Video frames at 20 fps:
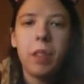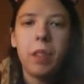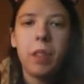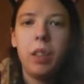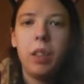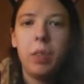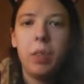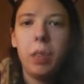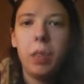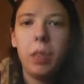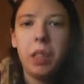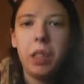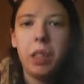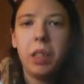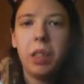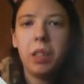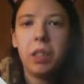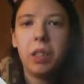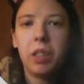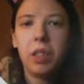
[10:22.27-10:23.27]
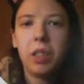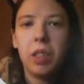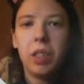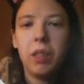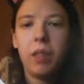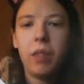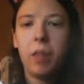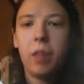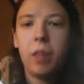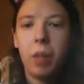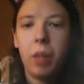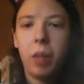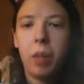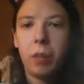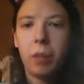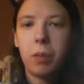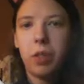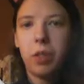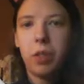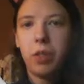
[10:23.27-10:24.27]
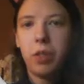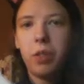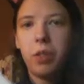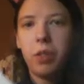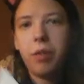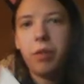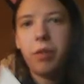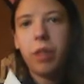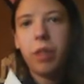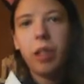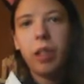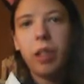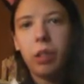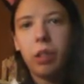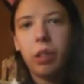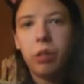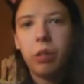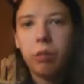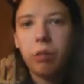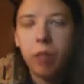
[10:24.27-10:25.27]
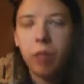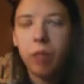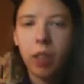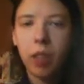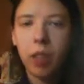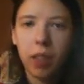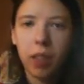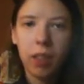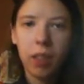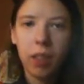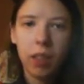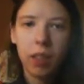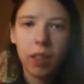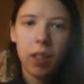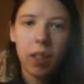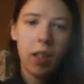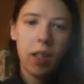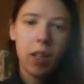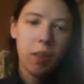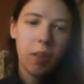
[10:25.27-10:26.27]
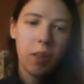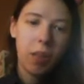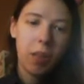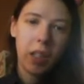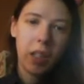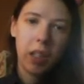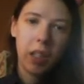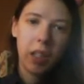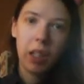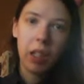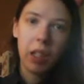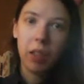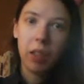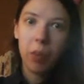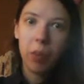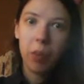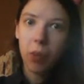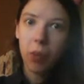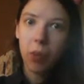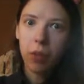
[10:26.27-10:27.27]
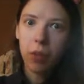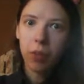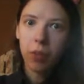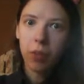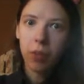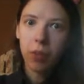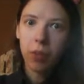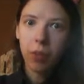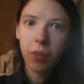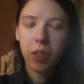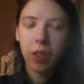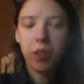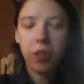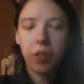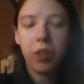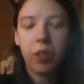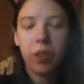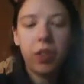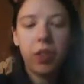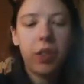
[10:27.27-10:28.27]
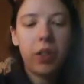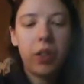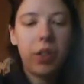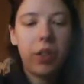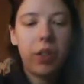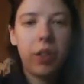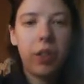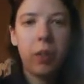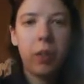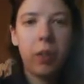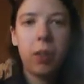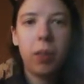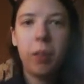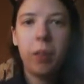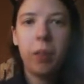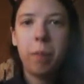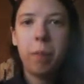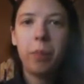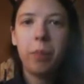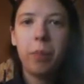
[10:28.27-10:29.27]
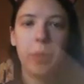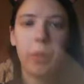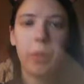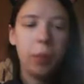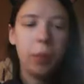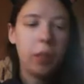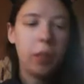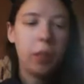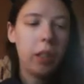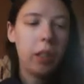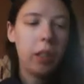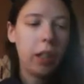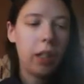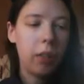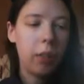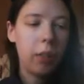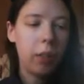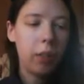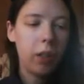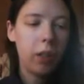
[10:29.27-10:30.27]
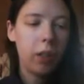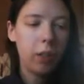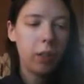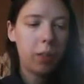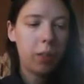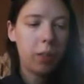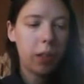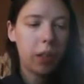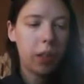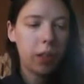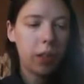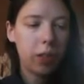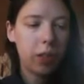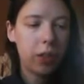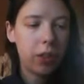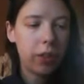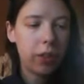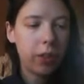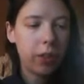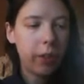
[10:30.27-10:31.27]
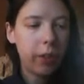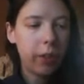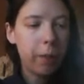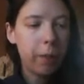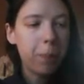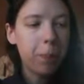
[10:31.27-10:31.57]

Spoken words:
You basically are just having the paper, so you'll feel like you're, in a sense, making it even more flimsy versus sturdy, but the wood in the end will help make it sturdier.